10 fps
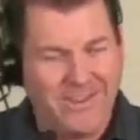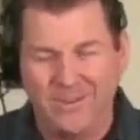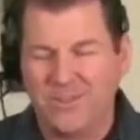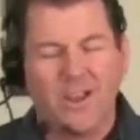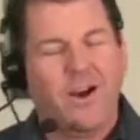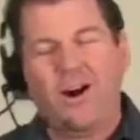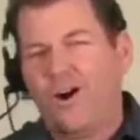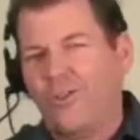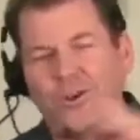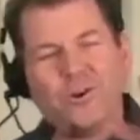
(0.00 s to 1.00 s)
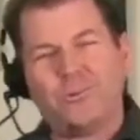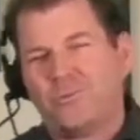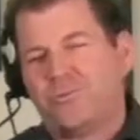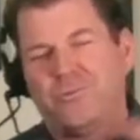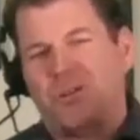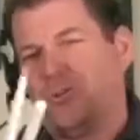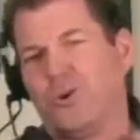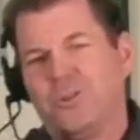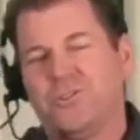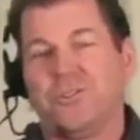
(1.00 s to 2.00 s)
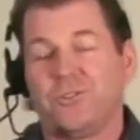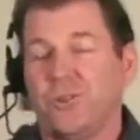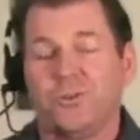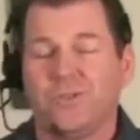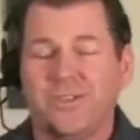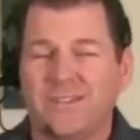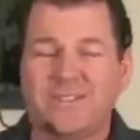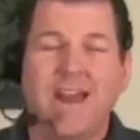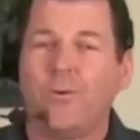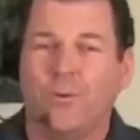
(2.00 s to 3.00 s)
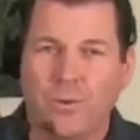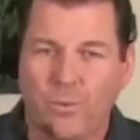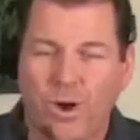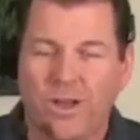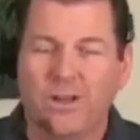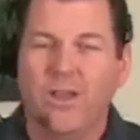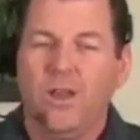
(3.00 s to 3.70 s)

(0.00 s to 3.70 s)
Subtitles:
Anyways, all those contortions that's not what we want.